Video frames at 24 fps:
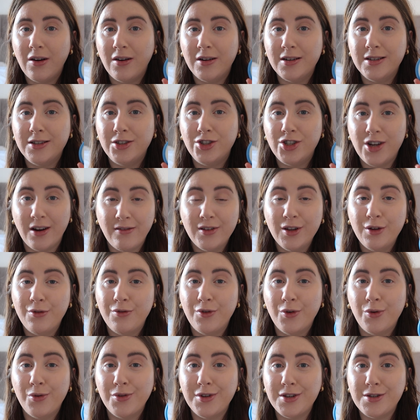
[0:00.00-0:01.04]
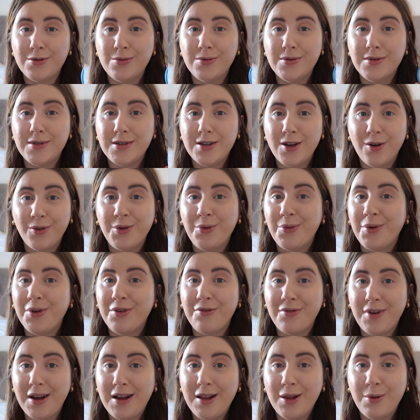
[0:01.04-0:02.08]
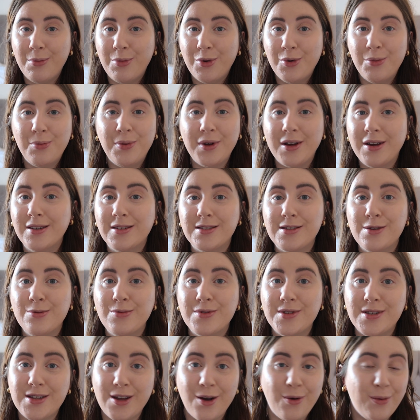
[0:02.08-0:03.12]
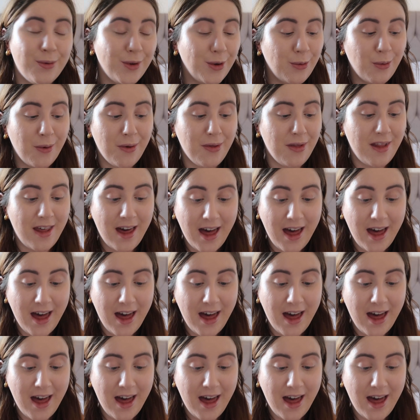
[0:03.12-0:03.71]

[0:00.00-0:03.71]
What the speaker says: I generally thought this was the only one available because it was the only one